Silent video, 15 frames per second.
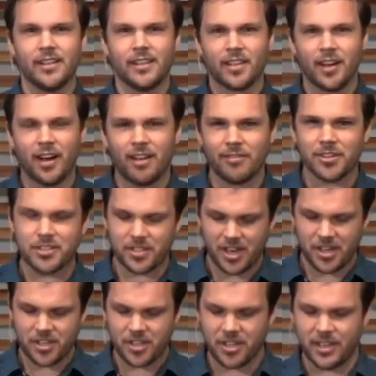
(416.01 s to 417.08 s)

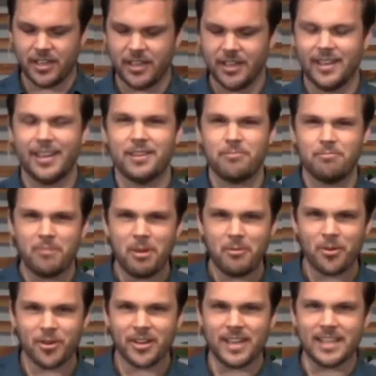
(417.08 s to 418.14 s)
conversation,
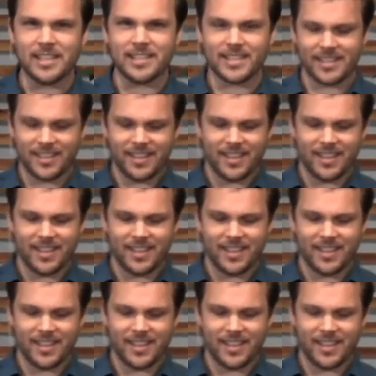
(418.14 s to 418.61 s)
memories,